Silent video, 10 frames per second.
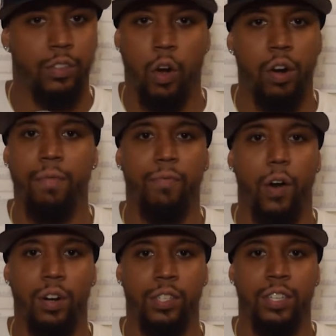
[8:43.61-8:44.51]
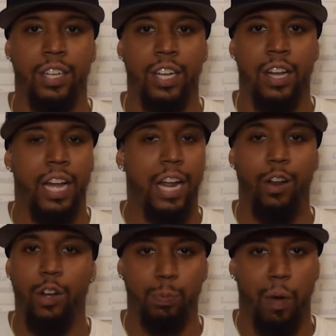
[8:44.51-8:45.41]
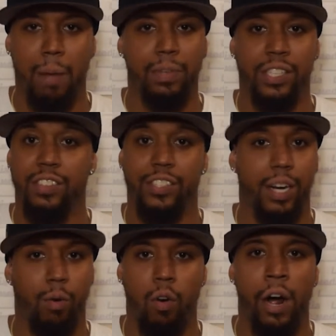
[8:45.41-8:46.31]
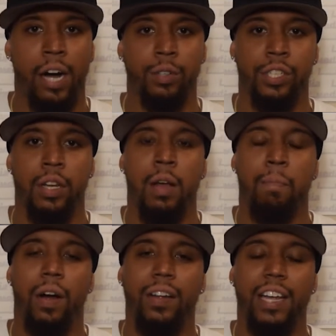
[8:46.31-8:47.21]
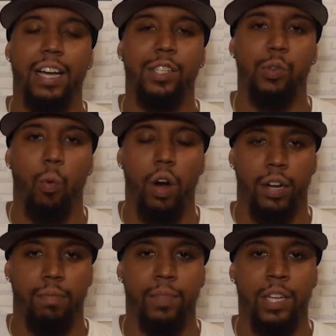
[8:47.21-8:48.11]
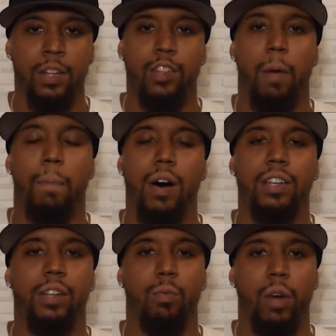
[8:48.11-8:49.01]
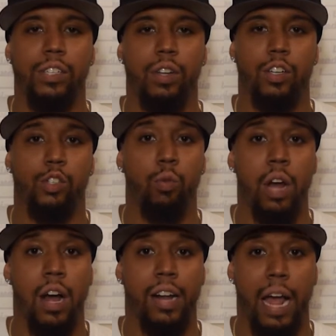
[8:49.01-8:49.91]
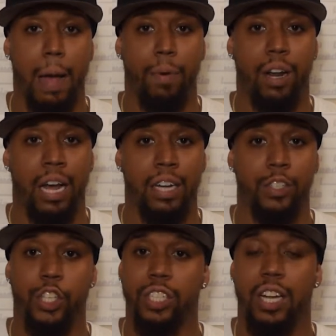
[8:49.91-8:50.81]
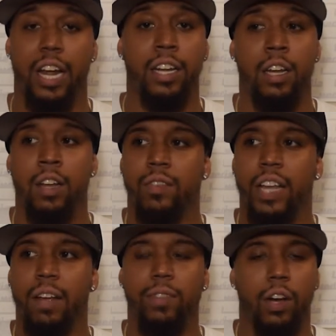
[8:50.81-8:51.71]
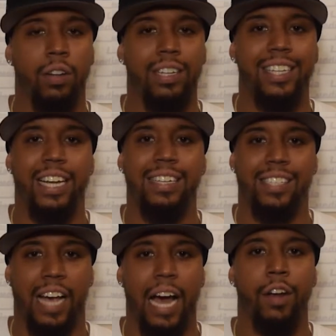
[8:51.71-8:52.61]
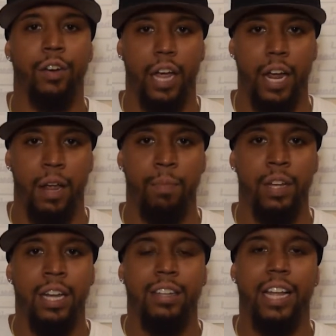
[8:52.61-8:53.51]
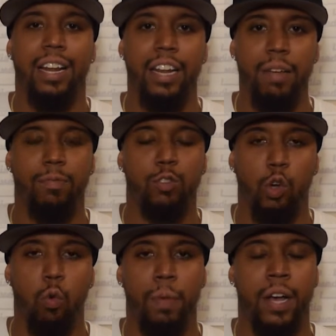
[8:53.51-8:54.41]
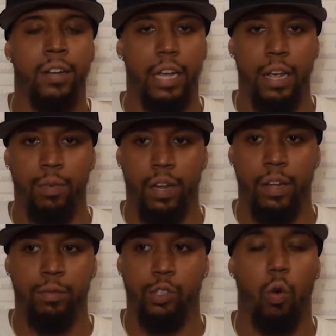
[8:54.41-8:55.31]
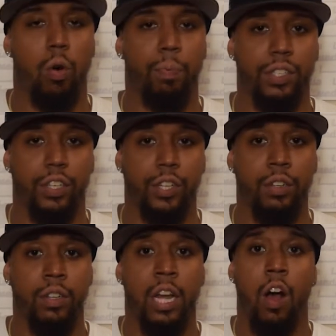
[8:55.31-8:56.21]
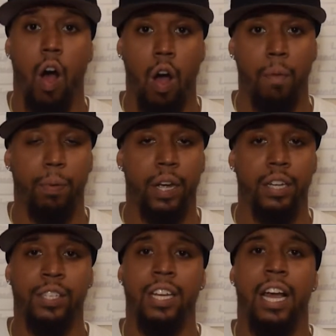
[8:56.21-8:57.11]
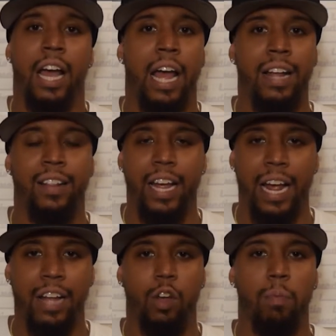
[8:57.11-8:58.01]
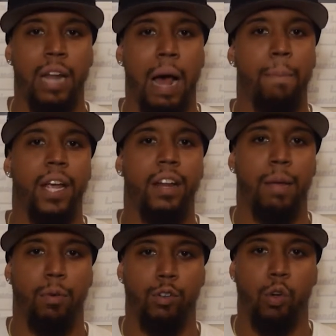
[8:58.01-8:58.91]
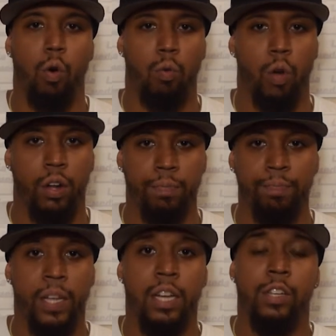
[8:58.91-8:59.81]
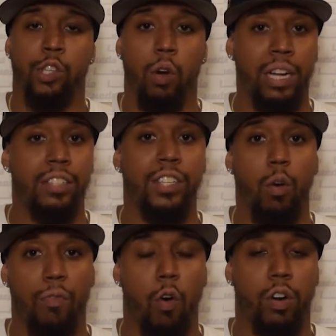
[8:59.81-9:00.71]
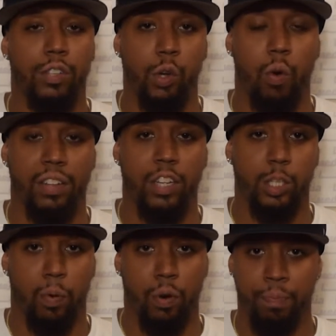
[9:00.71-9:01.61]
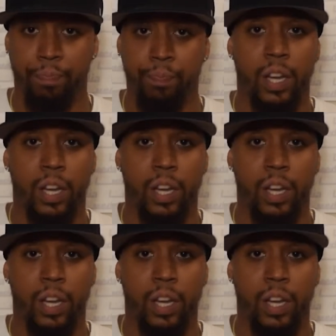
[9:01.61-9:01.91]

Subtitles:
Third and first. It looks promising. 0 outs. But guess what? The Boston Red Sox do not capitalize, just like they've done the entire game. They leave 2 men in scoring position on base, and they end up not being able to score a run. So it's still 4-2 at this point.